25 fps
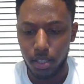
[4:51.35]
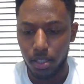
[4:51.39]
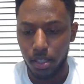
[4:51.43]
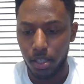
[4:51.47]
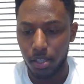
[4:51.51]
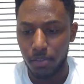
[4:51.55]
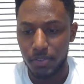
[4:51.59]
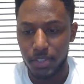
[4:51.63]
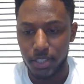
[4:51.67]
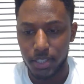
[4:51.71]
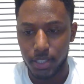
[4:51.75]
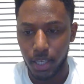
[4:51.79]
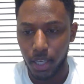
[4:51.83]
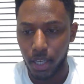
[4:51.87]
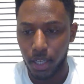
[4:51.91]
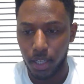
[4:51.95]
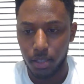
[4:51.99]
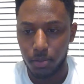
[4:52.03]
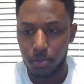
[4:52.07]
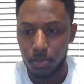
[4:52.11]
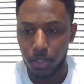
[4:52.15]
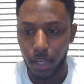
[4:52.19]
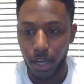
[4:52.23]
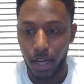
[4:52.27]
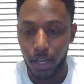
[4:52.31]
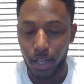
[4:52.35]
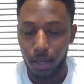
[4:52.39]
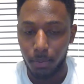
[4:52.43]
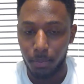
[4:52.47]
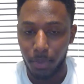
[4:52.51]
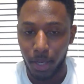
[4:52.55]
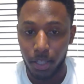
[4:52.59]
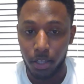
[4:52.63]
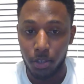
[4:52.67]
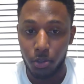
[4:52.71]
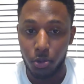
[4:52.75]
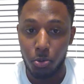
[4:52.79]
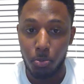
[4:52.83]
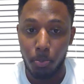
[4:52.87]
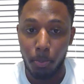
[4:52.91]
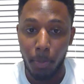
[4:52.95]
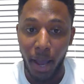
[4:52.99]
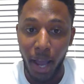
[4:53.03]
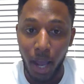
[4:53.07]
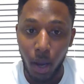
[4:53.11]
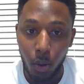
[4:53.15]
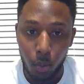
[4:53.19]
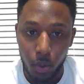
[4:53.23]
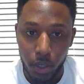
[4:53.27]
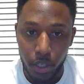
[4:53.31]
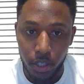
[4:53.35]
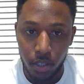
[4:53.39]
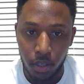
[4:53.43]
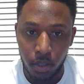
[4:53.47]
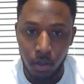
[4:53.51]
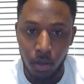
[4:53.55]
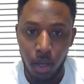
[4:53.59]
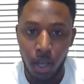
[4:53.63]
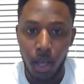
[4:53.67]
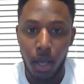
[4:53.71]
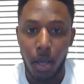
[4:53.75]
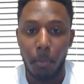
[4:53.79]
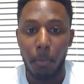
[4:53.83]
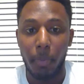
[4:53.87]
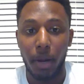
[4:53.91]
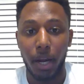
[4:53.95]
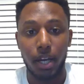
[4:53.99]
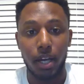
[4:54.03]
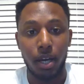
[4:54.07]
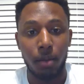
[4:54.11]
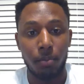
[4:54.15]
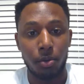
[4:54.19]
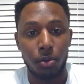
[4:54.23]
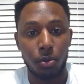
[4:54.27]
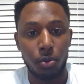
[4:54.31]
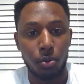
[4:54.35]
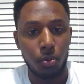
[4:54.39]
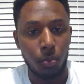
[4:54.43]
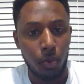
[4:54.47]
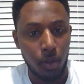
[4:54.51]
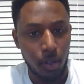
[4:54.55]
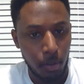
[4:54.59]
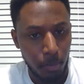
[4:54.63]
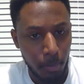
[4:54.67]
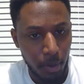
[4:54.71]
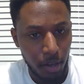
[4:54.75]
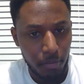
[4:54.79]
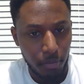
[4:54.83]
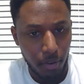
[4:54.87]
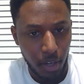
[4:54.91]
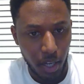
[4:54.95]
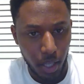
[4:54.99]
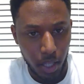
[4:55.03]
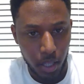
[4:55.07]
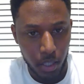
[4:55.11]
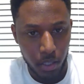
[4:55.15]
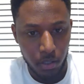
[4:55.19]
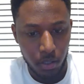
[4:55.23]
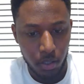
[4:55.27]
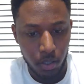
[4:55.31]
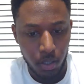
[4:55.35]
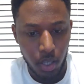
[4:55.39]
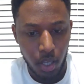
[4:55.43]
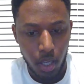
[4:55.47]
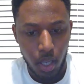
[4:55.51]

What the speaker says: even said, he was like, I come not to do my will, but I come to do the will of my Father.